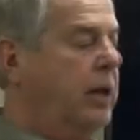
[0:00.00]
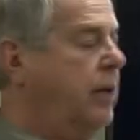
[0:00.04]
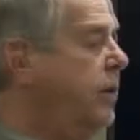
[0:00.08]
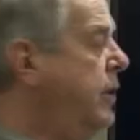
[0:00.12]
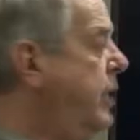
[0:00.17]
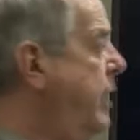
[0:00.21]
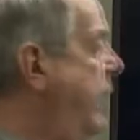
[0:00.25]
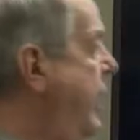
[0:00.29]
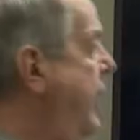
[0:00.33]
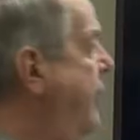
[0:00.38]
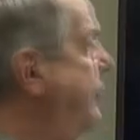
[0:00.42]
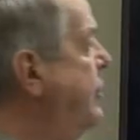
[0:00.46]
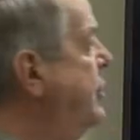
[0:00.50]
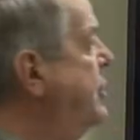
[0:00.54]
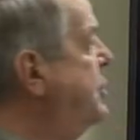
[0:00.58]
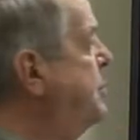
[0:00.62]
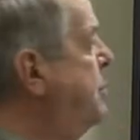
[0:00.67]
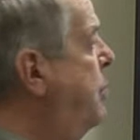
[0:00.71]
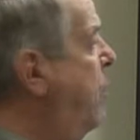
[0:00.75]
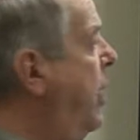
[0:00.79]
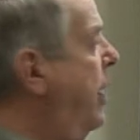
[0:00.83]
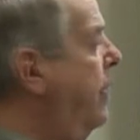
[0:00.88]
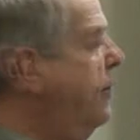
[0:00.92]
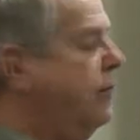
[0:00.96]
the average
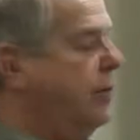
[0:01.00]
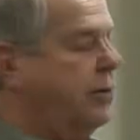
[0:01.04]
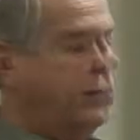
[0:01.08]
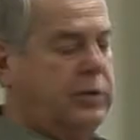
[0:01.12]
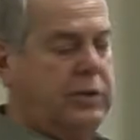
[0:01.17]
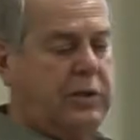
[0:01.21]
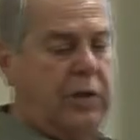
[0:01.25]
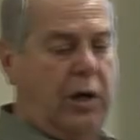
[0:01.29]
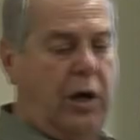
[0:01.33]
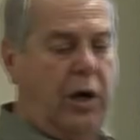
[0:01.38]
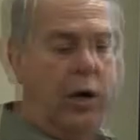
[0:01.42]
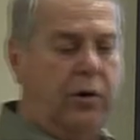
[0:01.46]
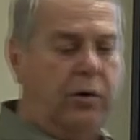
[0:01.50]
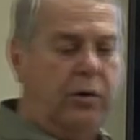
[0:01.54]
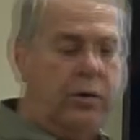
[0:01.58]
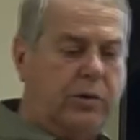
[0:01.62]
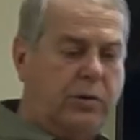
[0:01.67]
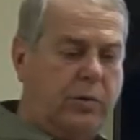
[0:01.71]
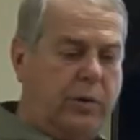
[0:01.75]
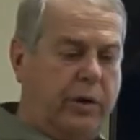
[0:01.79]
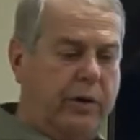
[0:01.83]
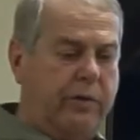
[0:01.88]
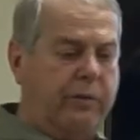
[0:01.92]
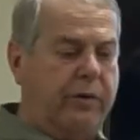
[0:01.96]
profit was
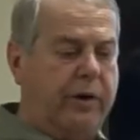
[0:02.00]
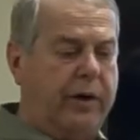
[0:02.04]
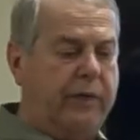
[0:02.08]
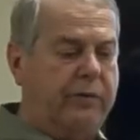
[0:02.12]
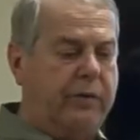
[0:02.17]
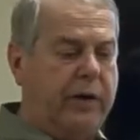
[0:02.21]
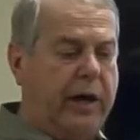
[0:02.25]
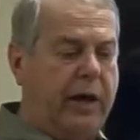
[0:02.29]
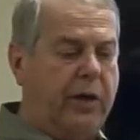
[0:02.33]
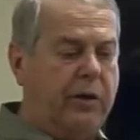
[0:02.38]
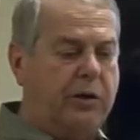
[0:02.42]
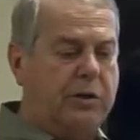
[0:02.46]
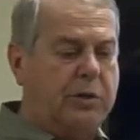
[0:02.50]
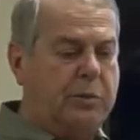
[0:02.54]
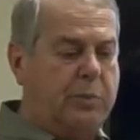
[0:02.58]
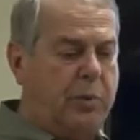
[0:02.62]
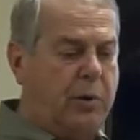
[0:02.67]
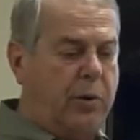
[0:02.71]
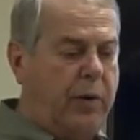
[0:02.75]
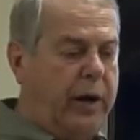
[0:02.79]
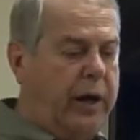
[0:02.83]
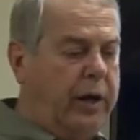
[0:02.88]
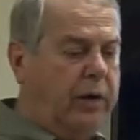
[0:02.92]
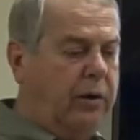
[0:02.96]
$125
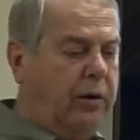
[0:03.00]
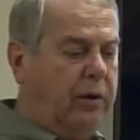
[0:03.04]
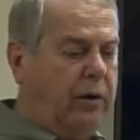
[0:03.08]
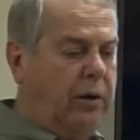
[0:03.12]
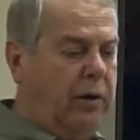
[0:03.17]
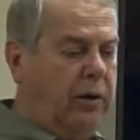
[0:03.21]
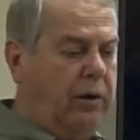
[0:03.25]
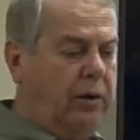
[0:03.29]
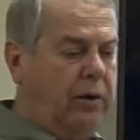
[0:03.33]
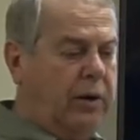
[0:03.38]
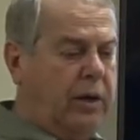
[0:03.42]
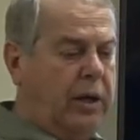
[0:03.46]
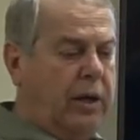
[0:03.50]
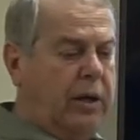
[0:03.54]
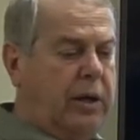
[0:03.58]
per acre.